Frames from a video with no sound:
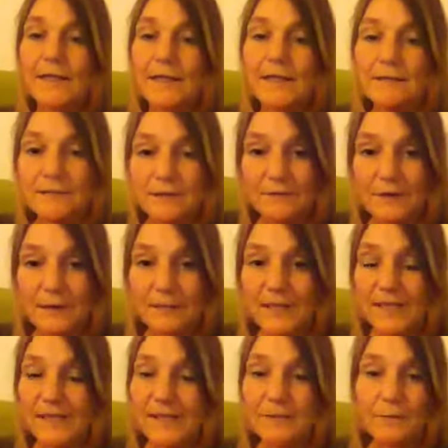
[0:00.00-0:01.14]
even if I'm
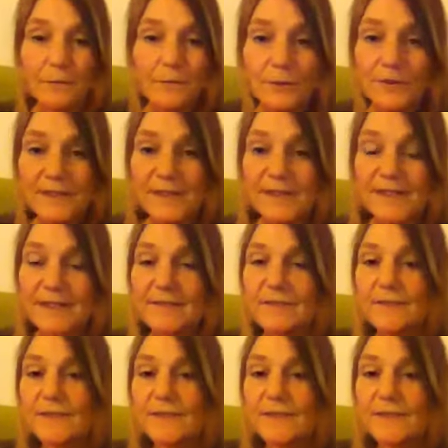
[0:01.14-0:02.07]
eating or not eating,